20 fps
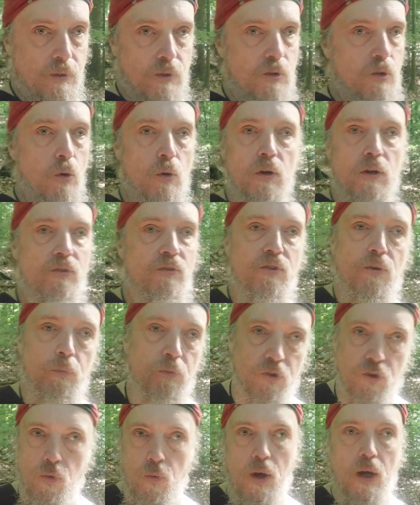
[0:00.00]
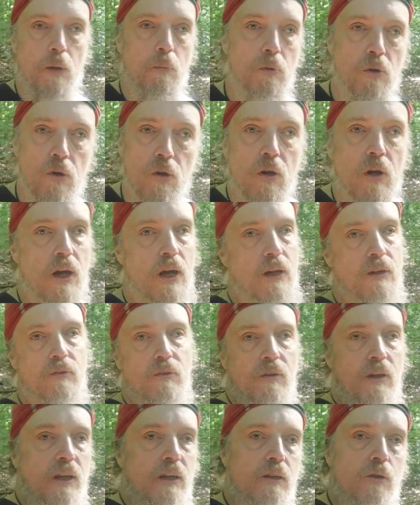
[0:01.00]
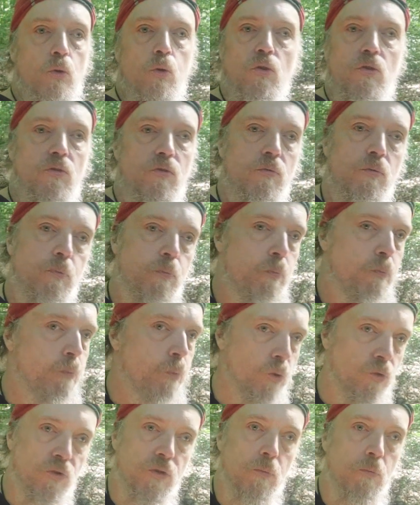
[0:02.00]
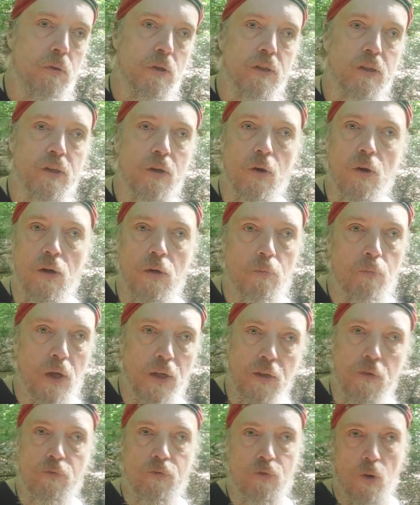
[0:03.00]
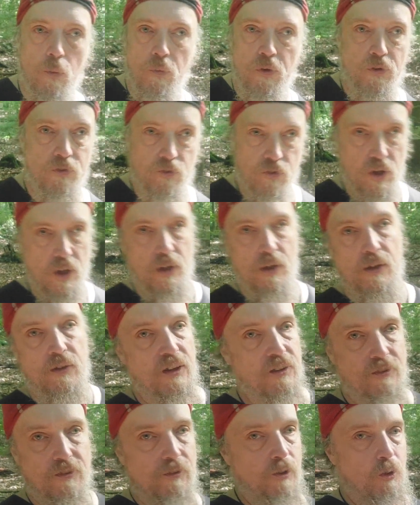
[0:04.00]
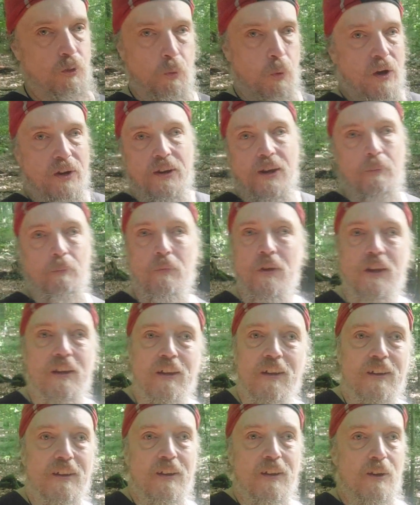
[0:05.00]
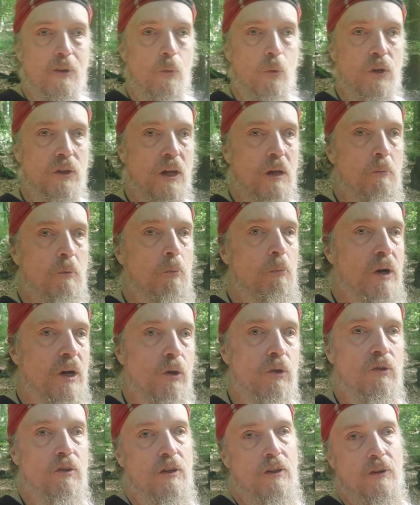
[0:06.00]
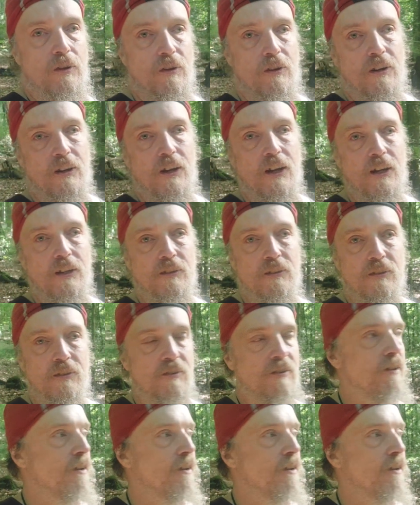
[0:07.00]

you're a subscriber and I could possibly earn money from this channel. That's not what I'm about here. And